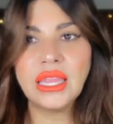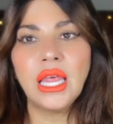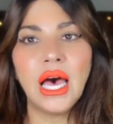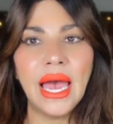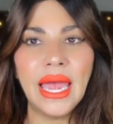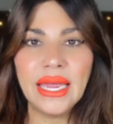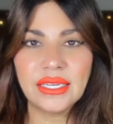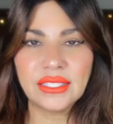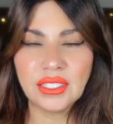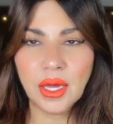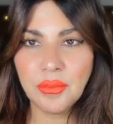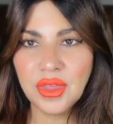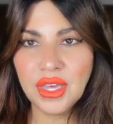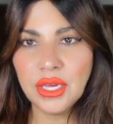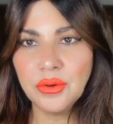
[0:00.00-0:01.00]
like
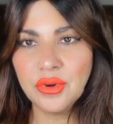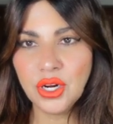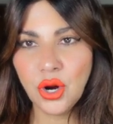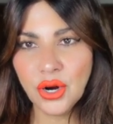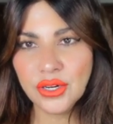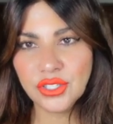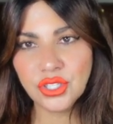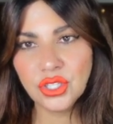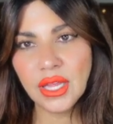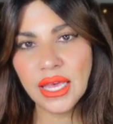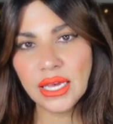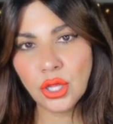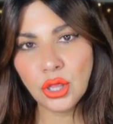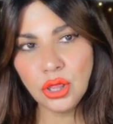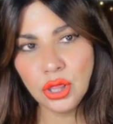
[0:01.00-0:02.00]
something in regards to
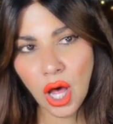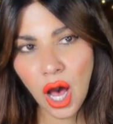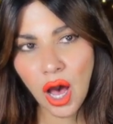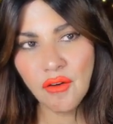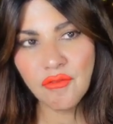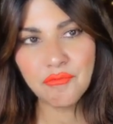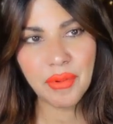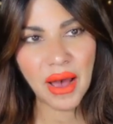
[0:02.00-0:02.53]
like love,